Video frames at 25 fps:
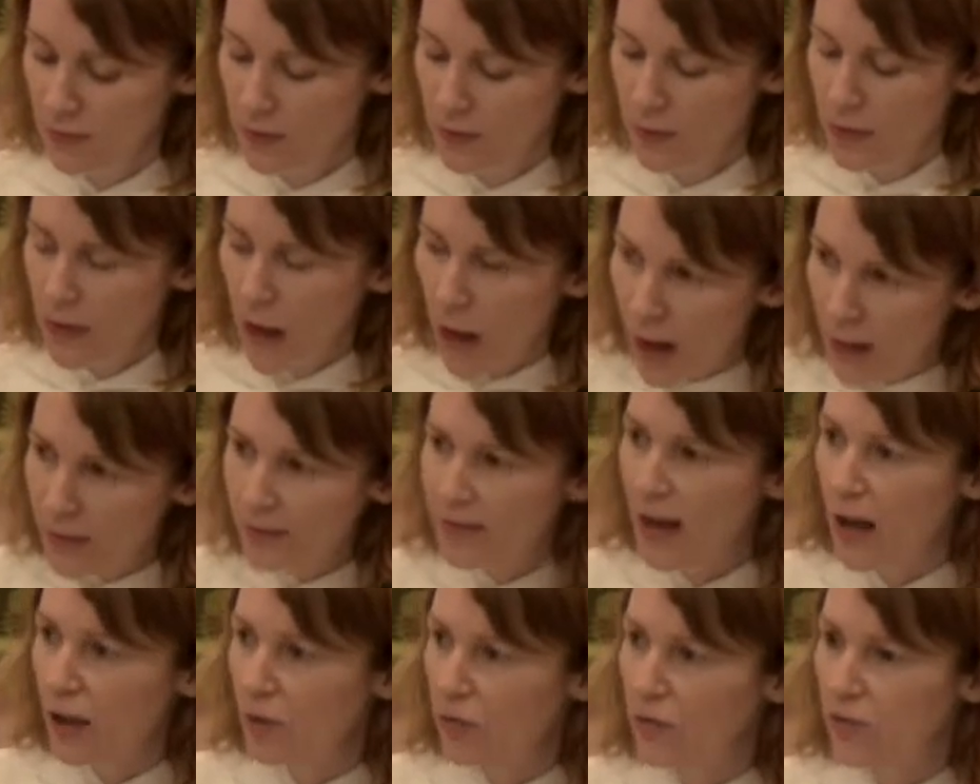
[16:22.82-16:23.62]
God's
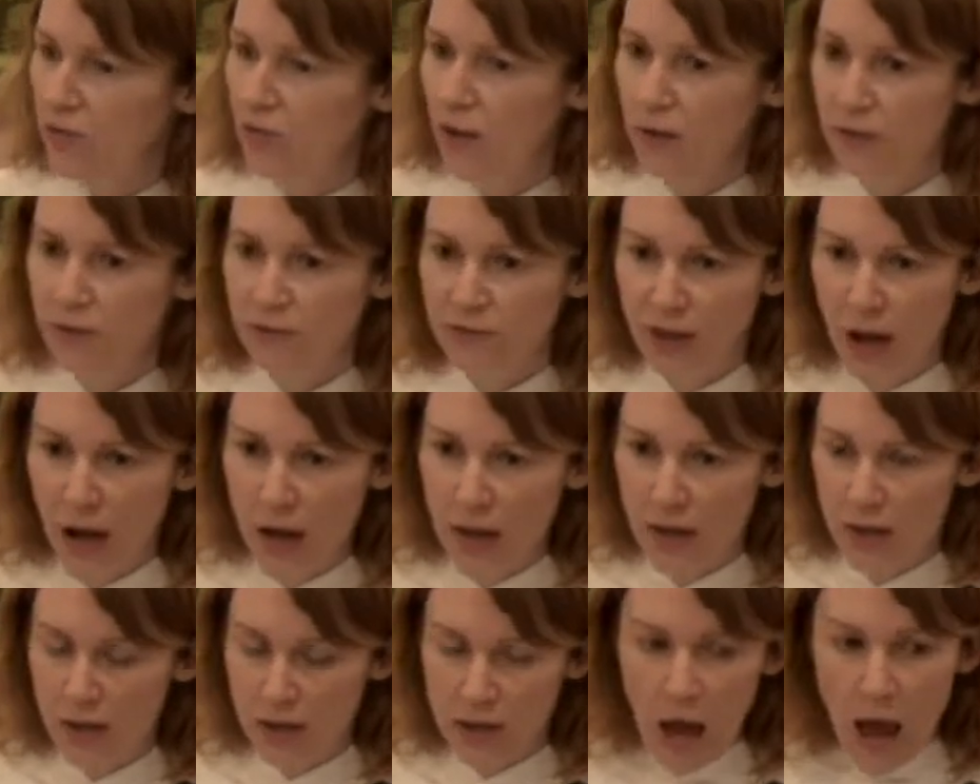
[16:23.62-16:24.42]
house is
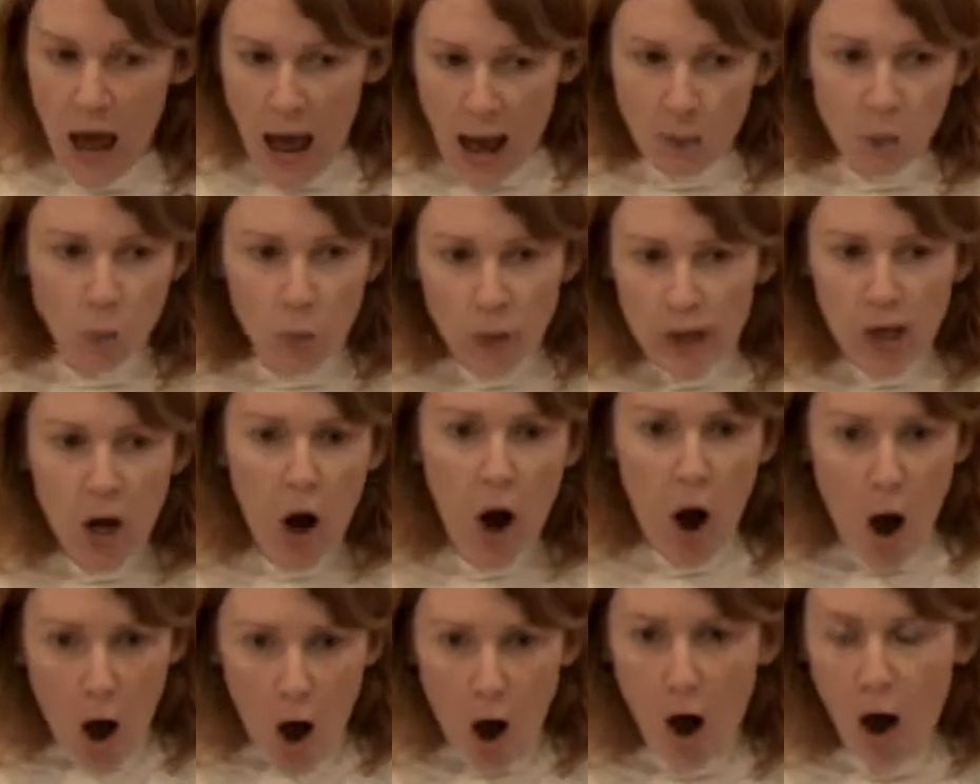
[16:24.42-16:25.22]
undivided, and we
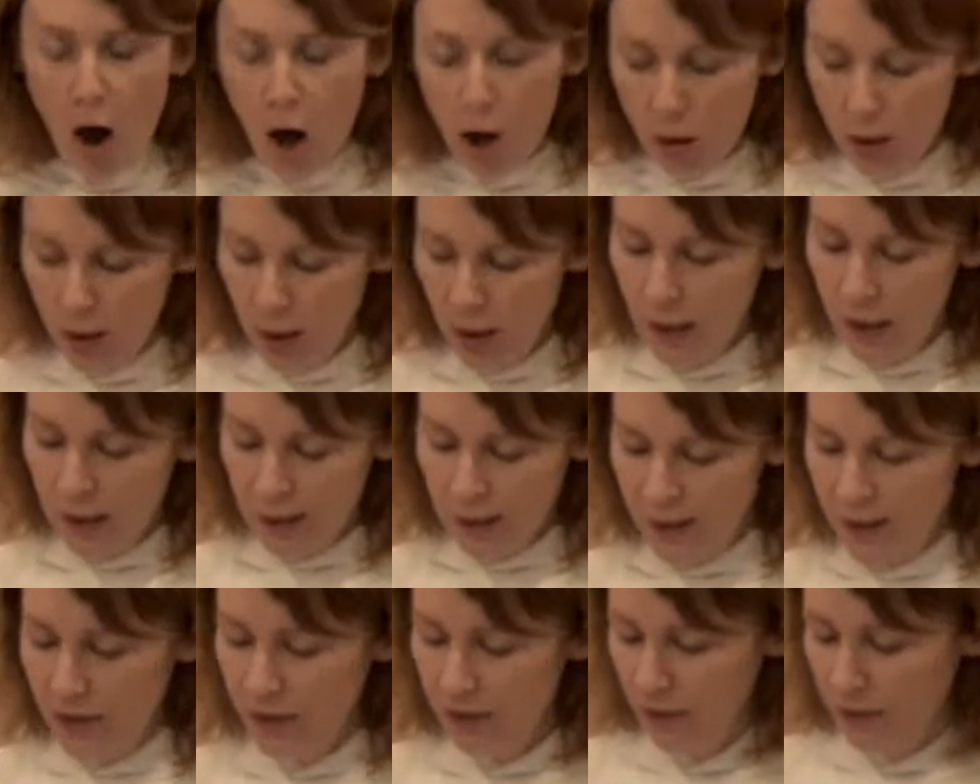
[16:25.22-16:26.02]
all
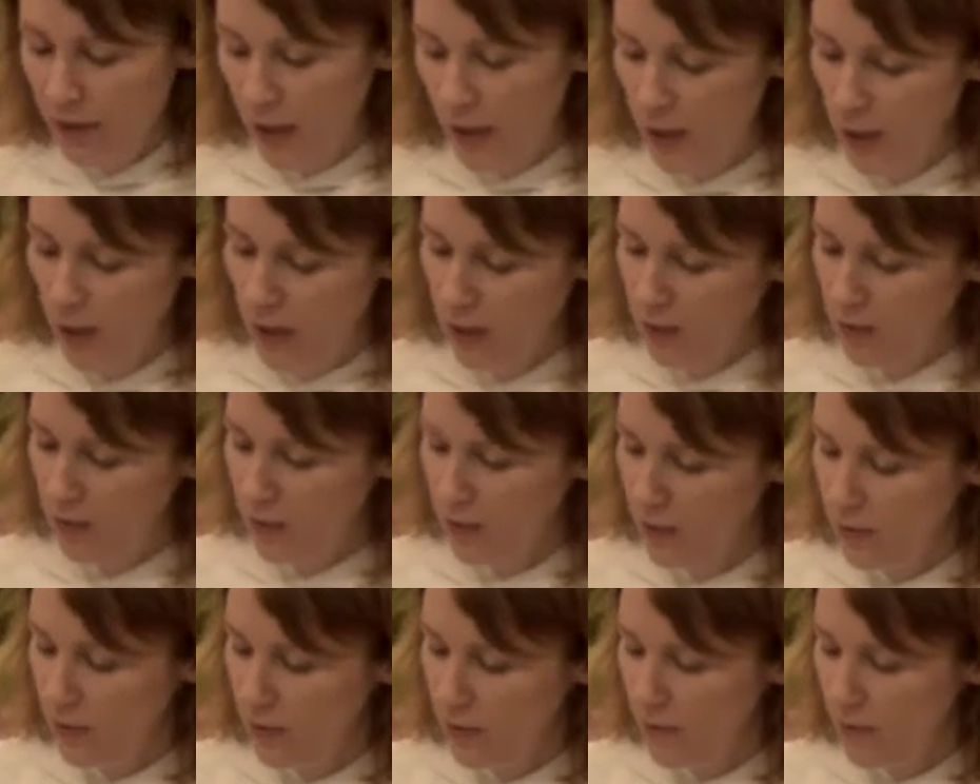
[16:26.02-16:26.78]
live in it.